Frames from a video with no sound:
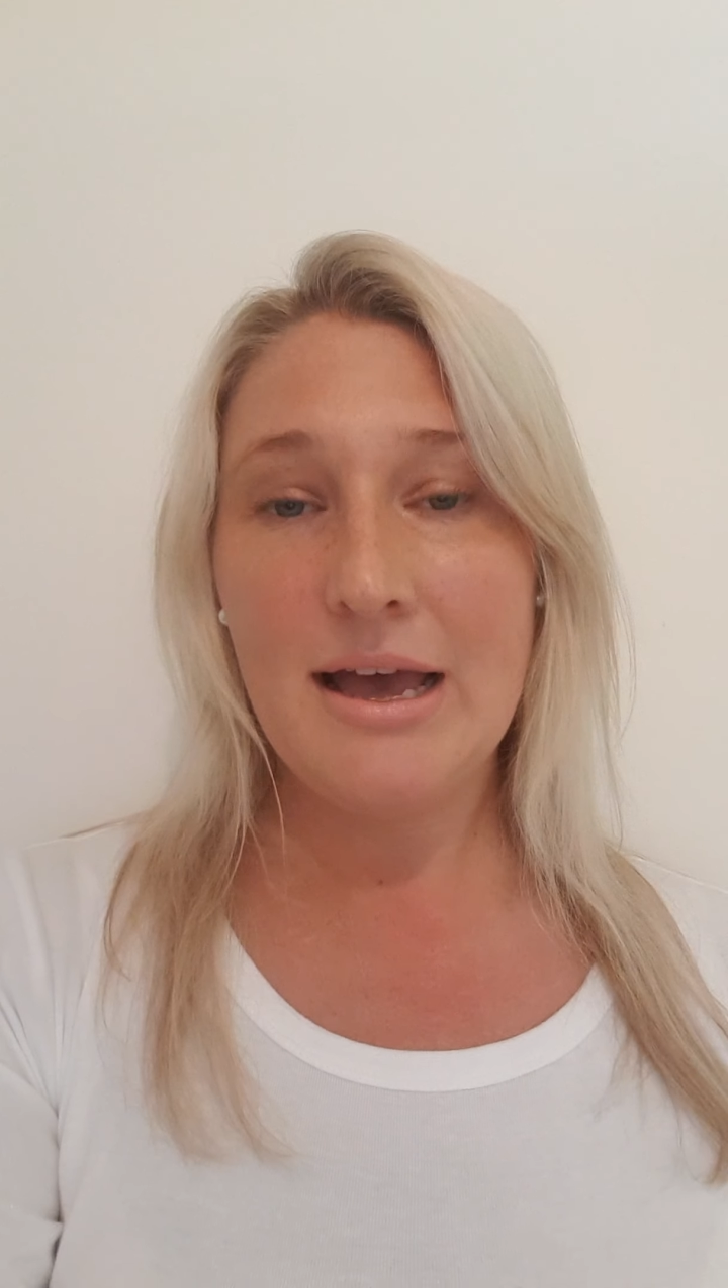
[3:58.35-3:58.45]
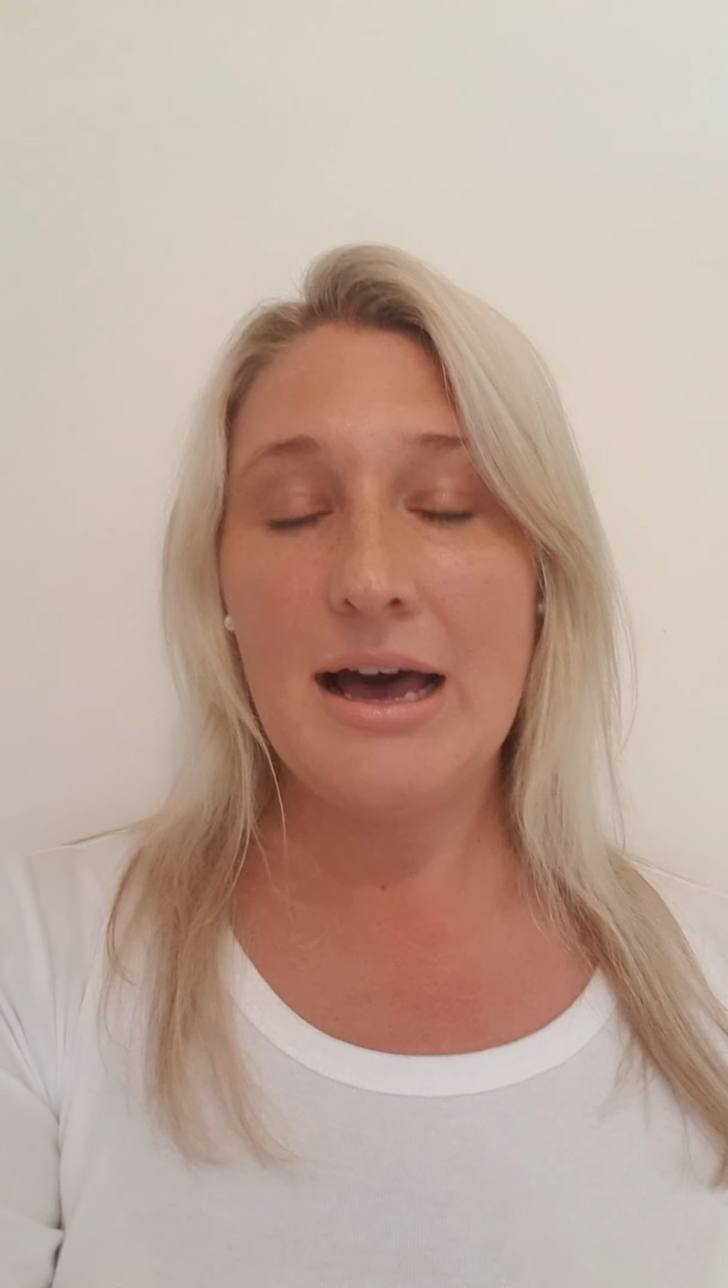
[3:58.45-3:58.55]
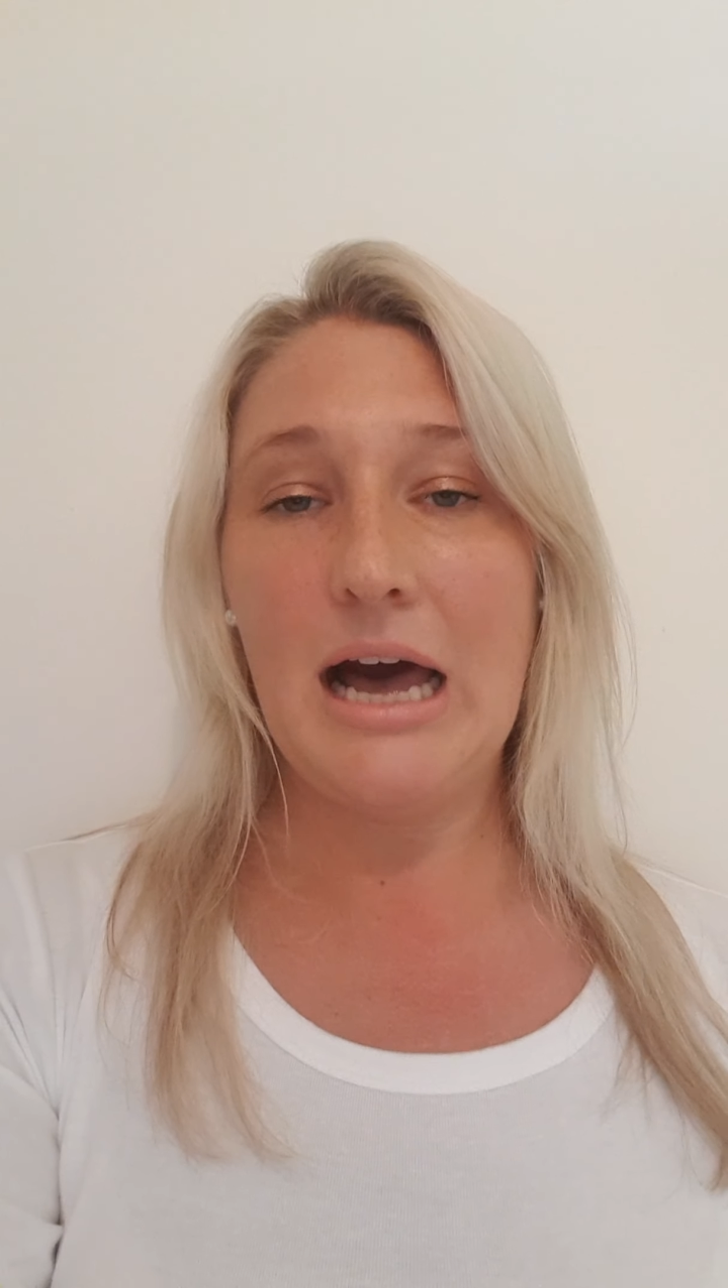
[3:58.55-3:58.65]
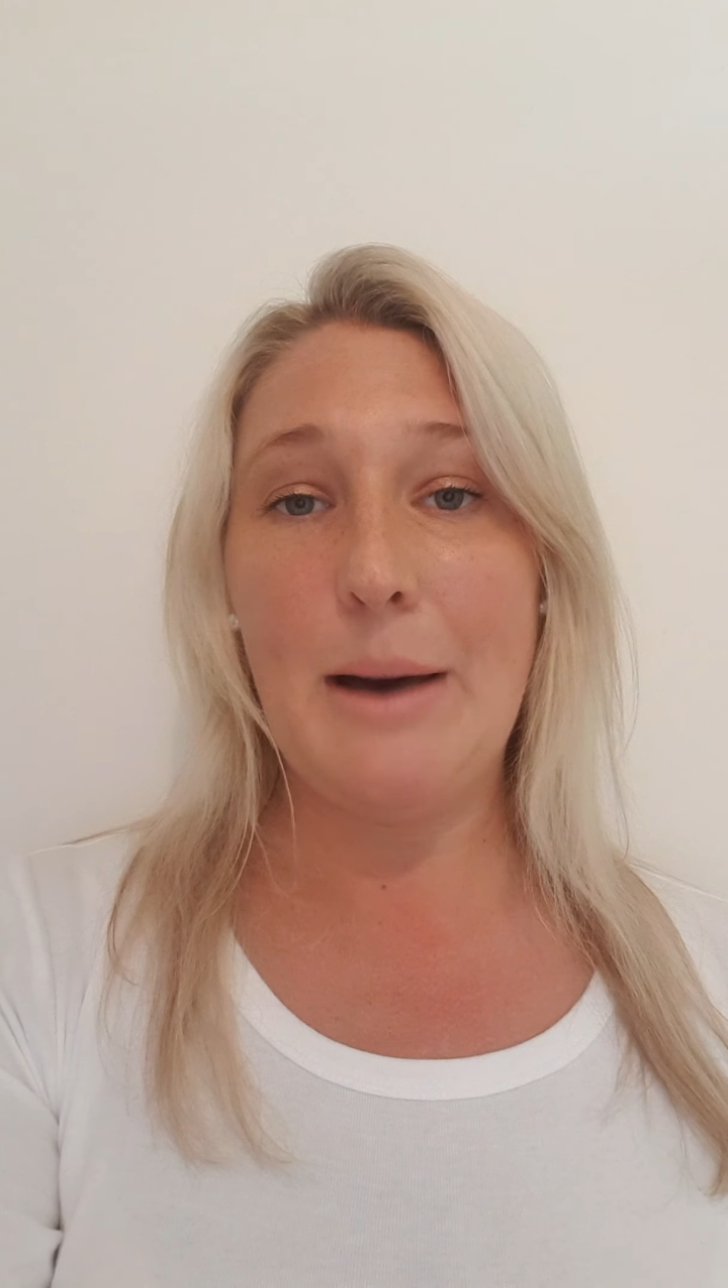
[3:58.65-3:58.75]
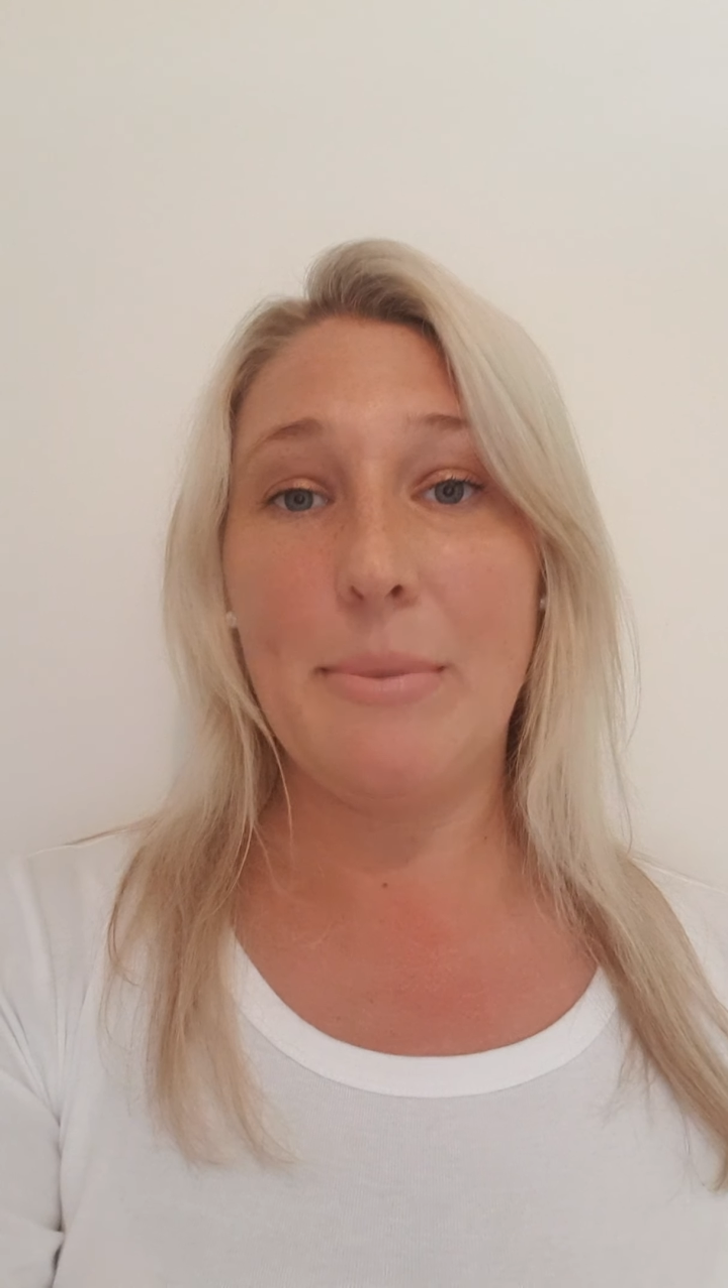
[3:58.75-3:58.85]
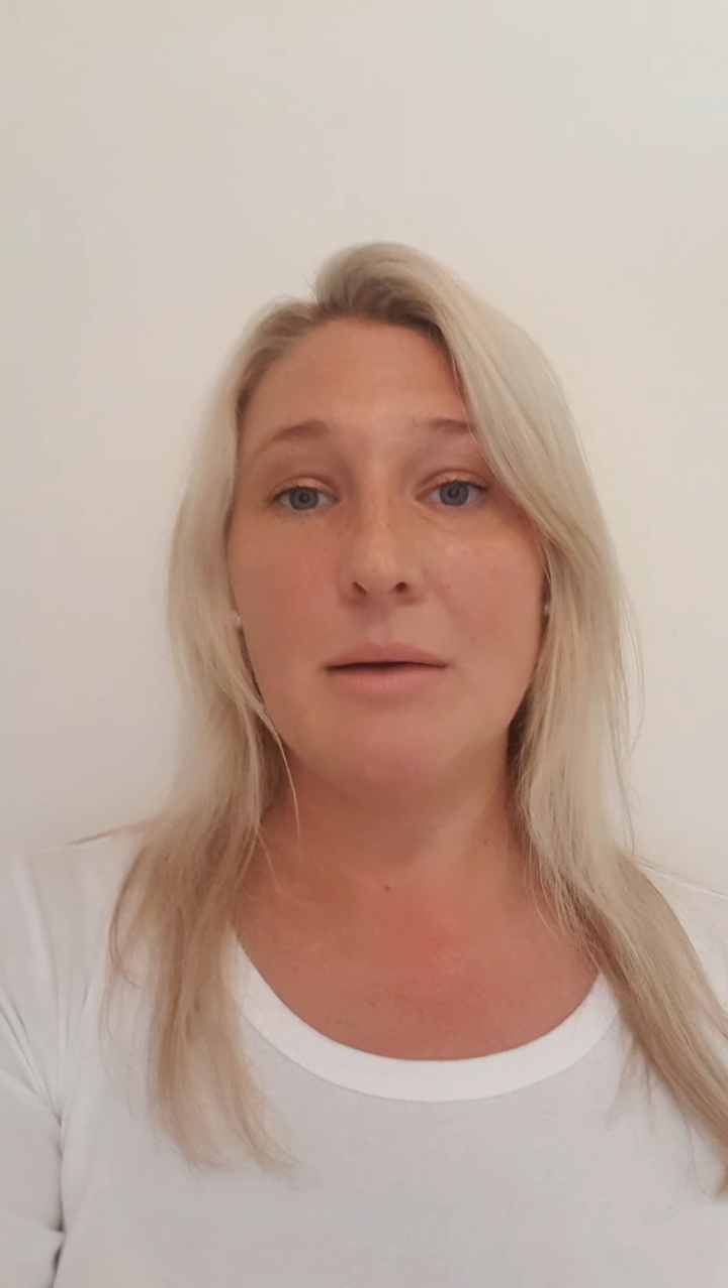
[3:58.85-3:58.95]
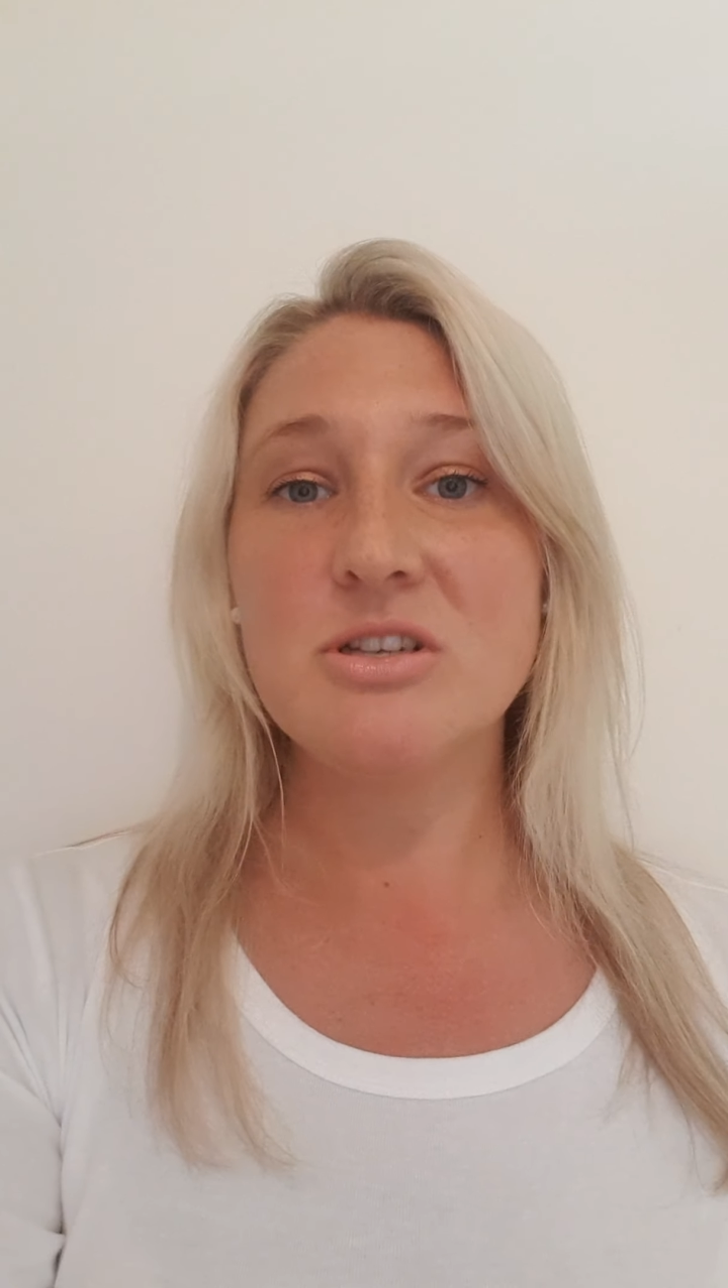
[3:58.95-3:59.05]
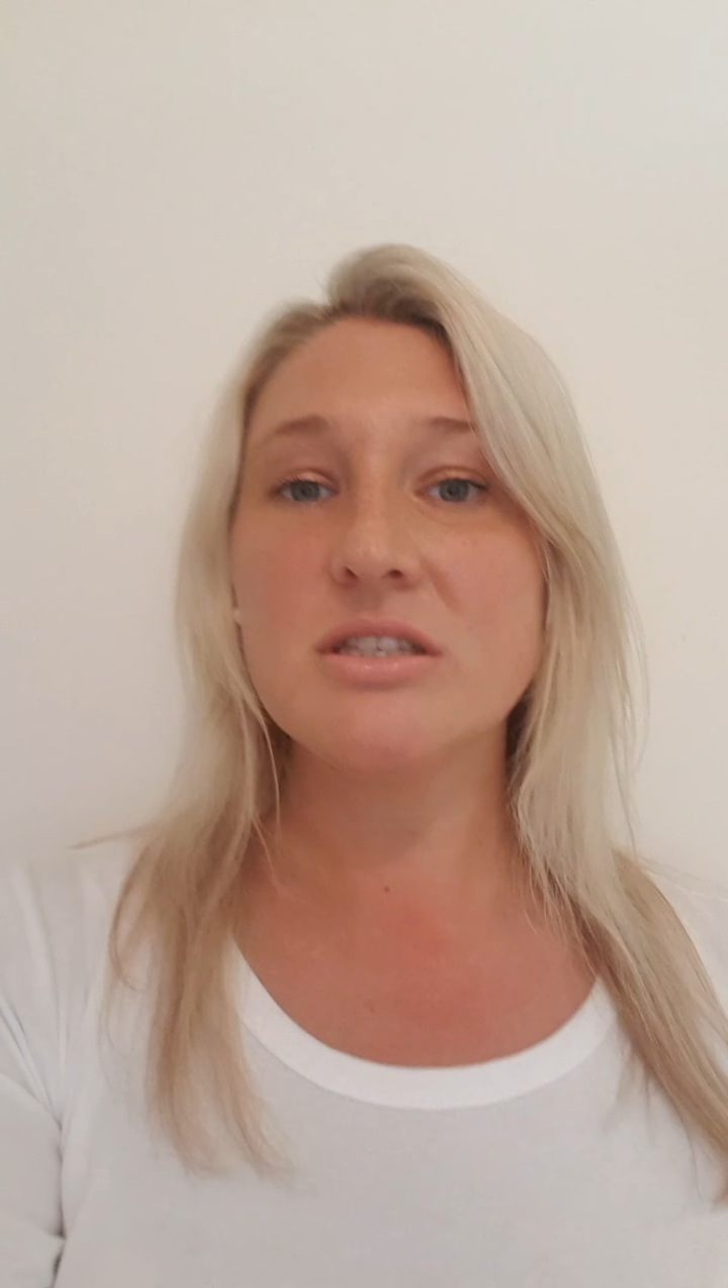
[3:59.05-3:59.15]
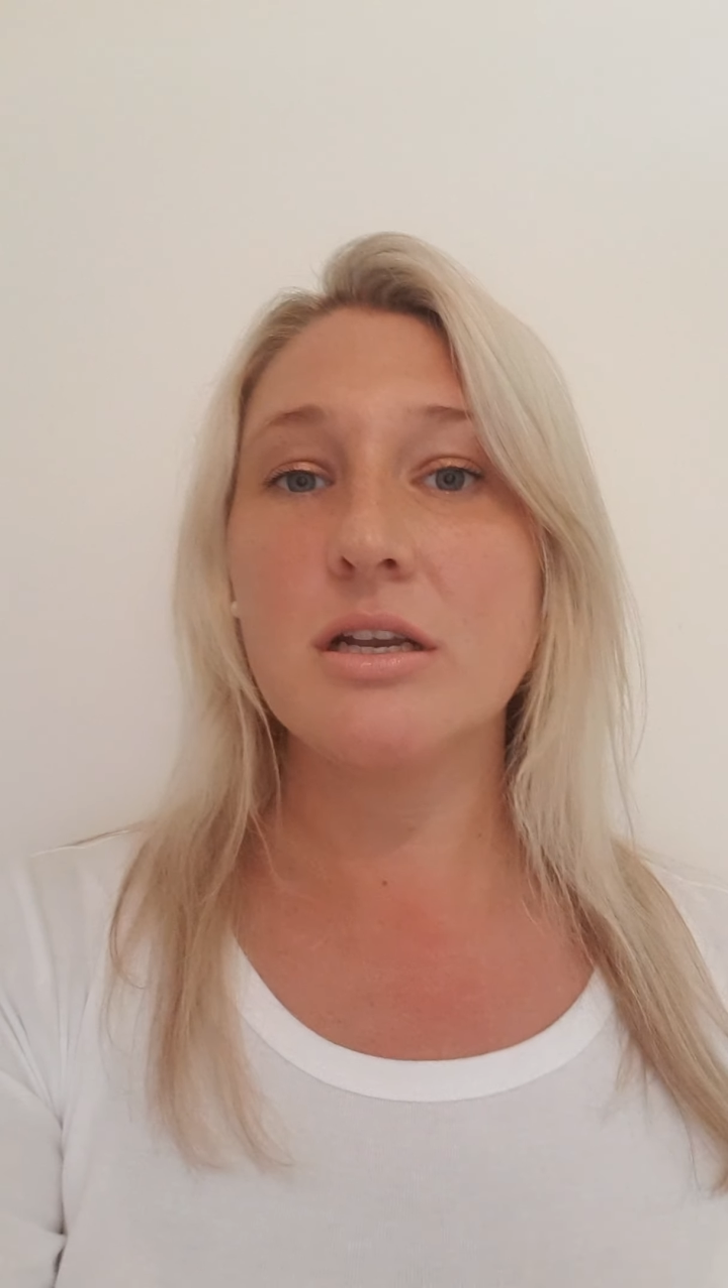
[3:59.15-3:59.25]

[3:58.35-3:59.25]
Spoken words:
but I'm just